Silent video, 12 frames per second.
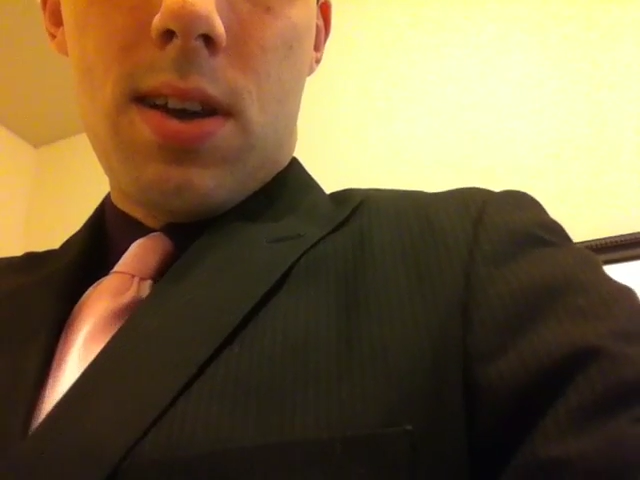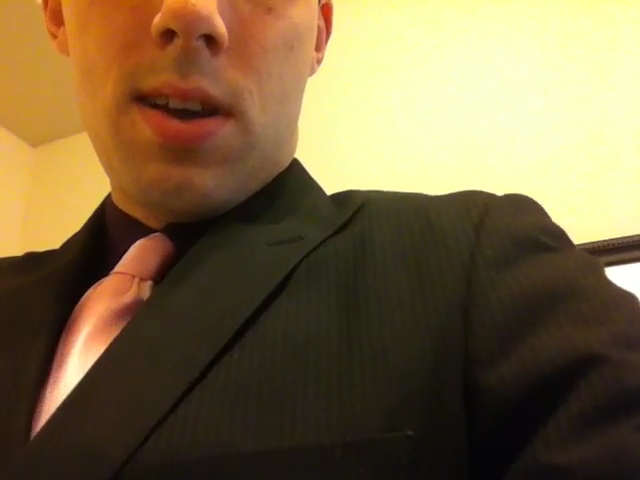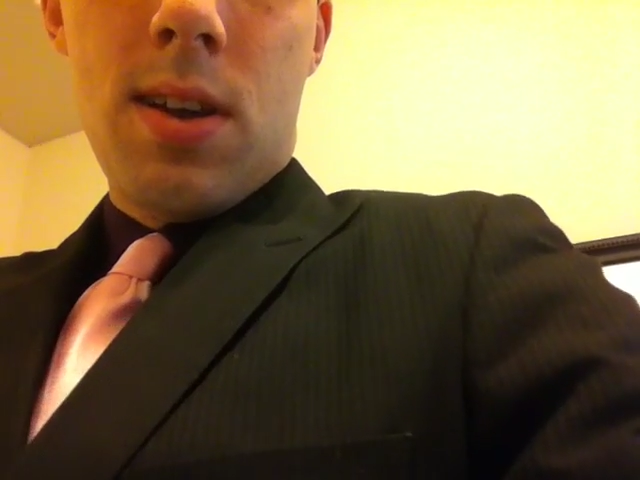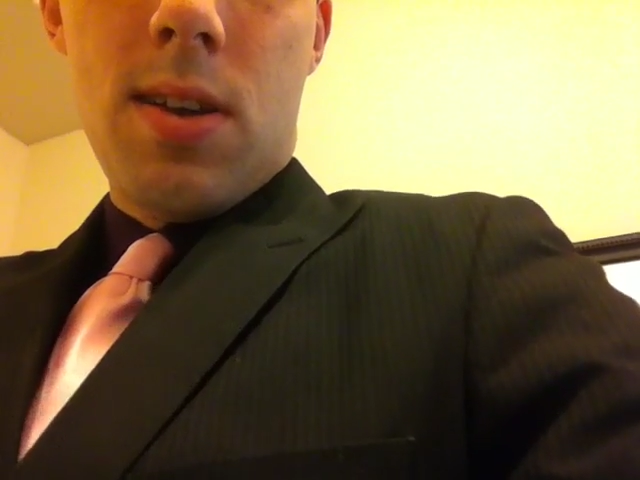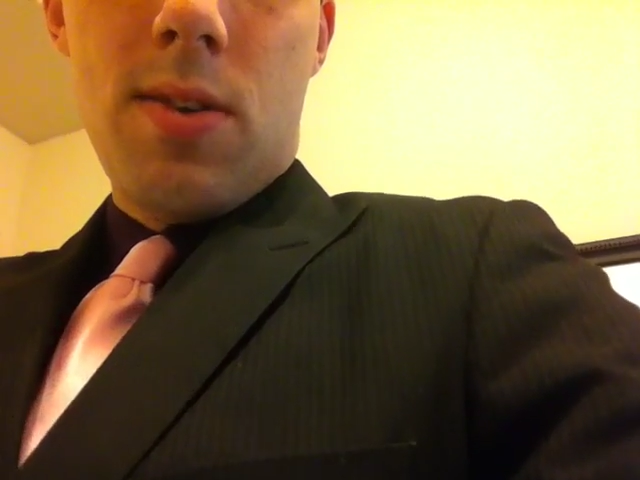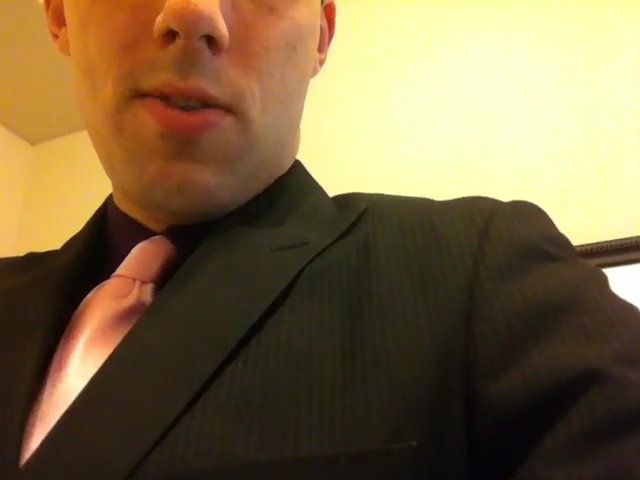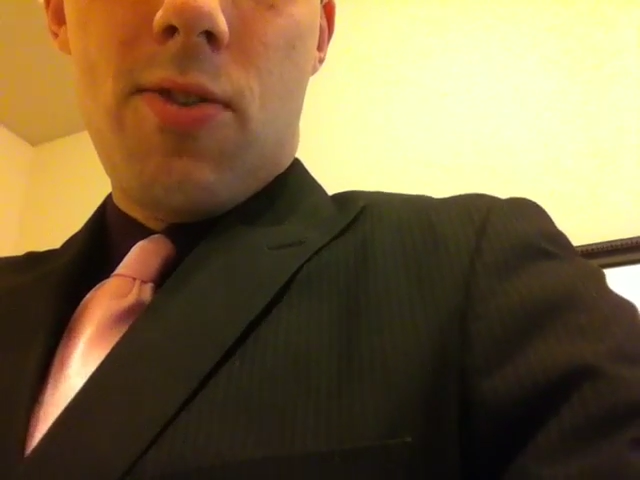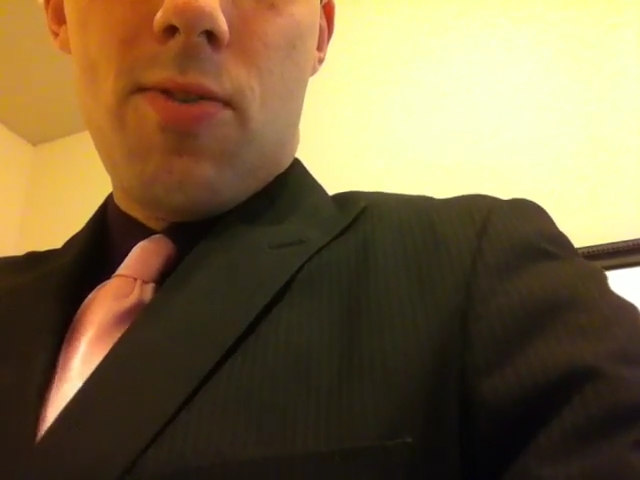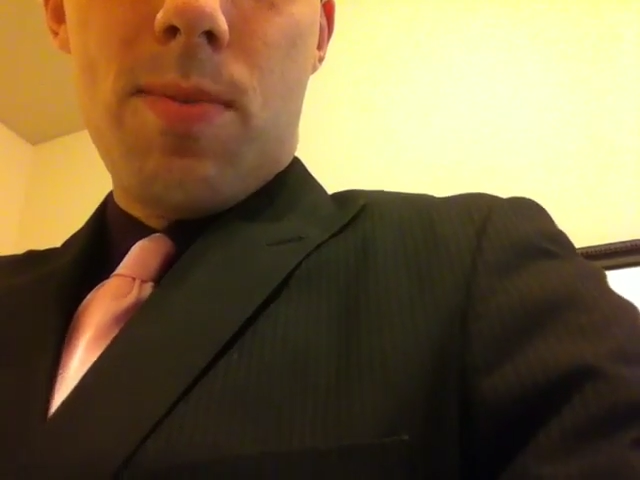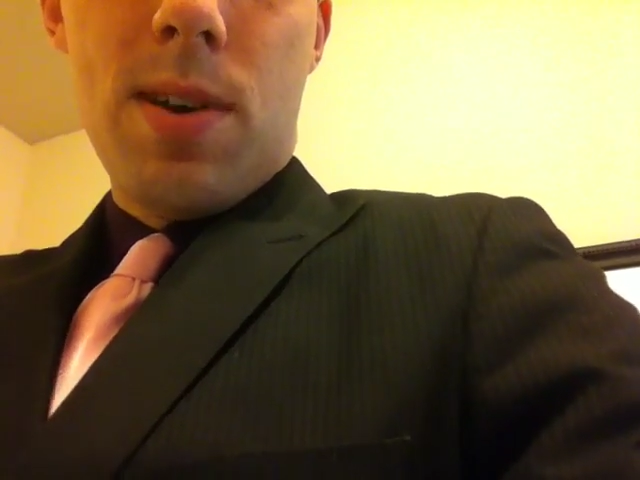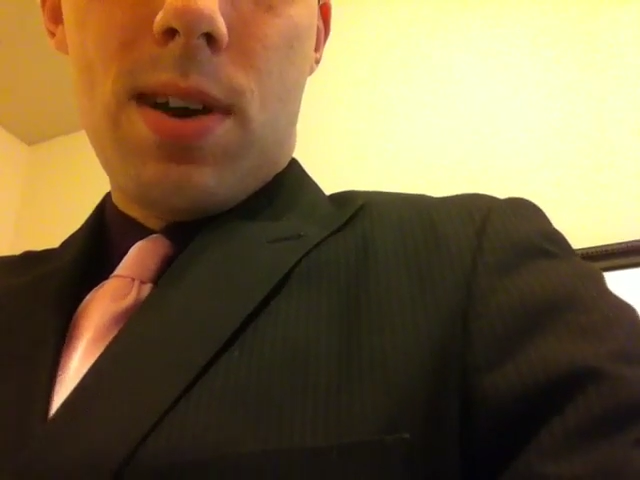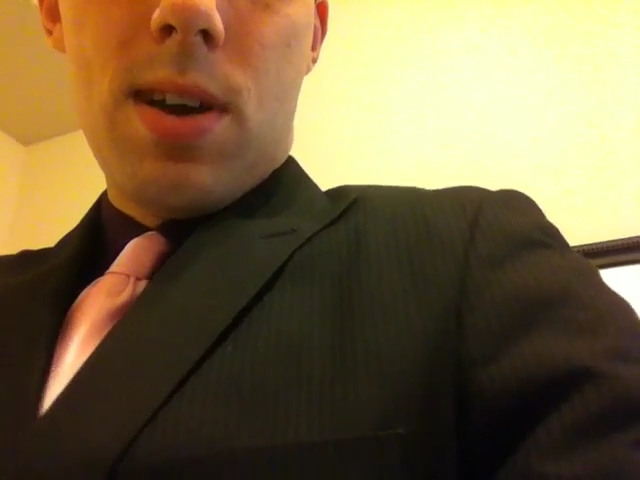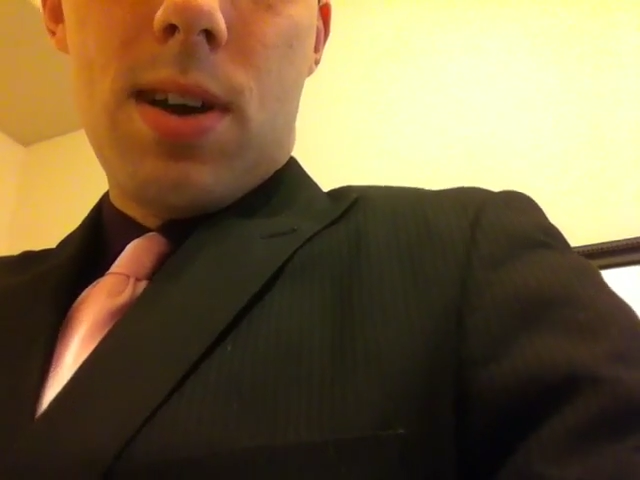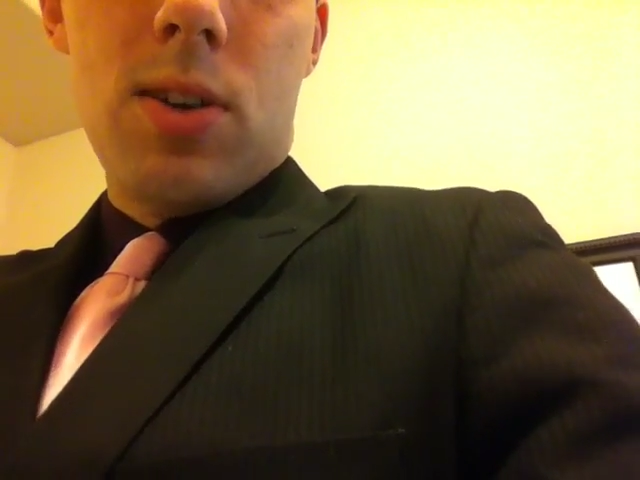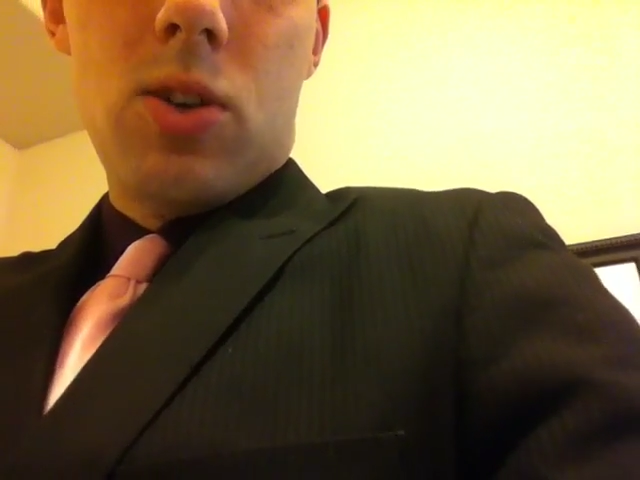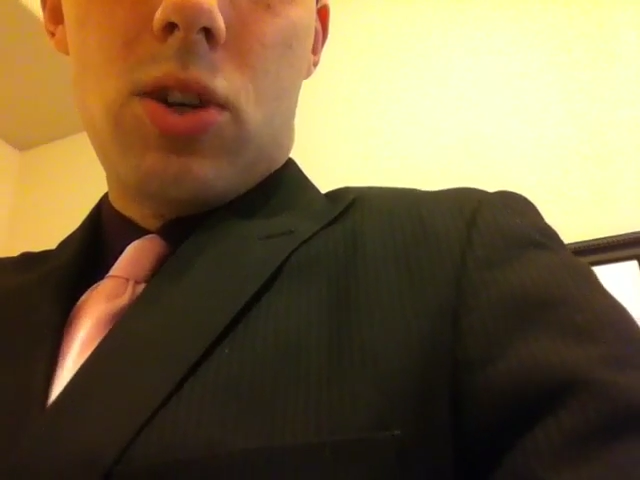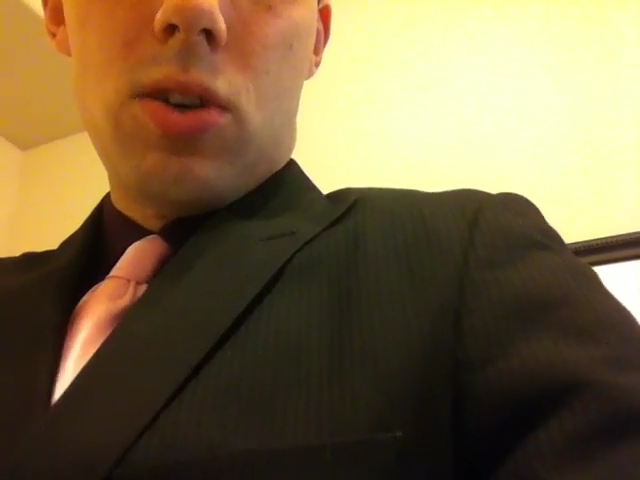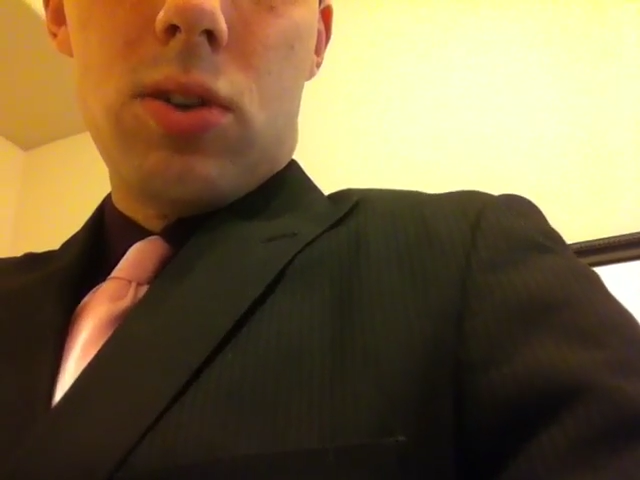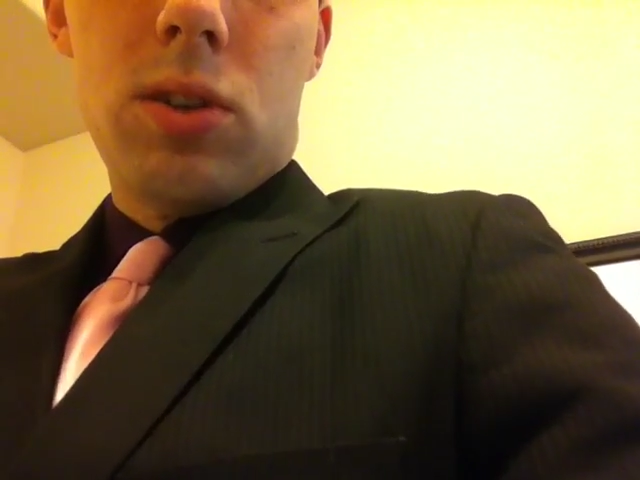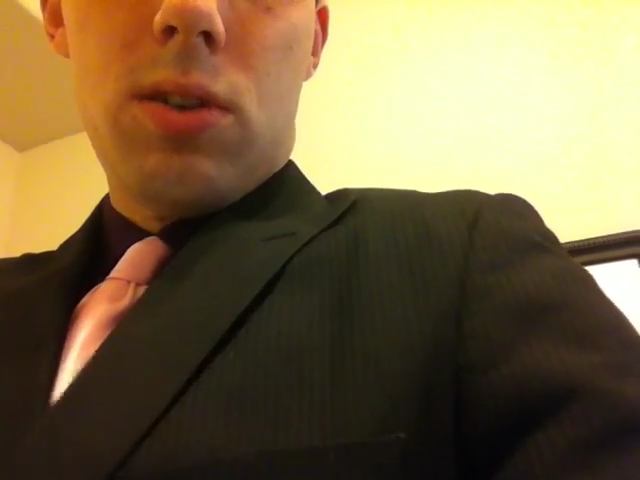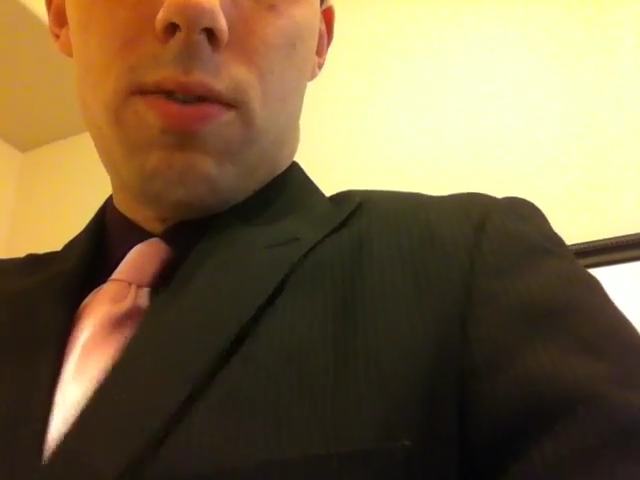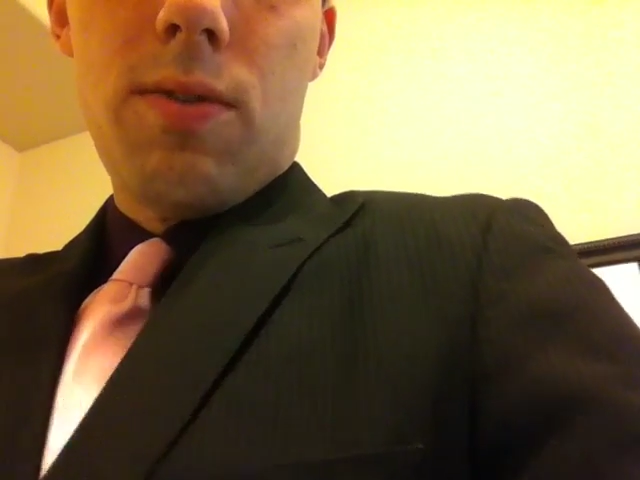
It is my Joseph